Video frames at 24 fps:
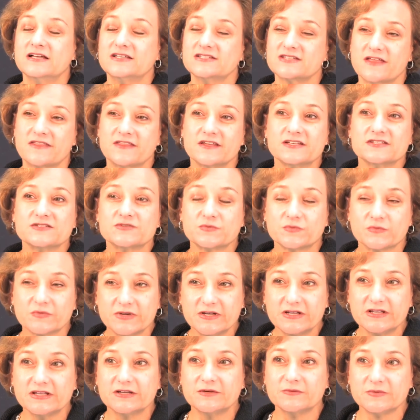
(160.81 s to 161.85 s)
So I think it's
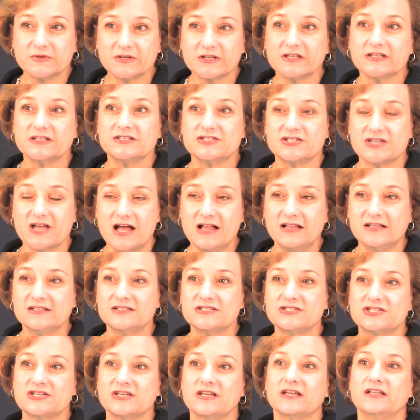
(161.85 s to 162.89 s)
really, really
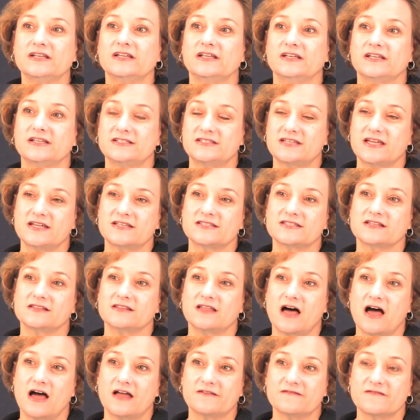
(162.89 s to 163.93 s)
challenging, and it takes a
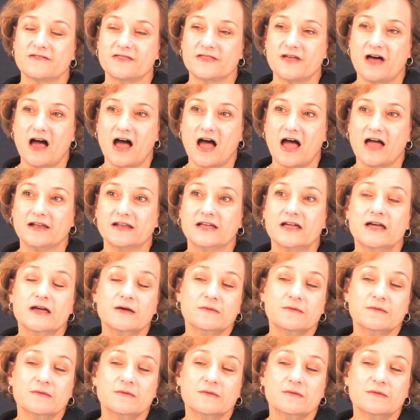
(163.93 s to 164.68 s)
lot of thought,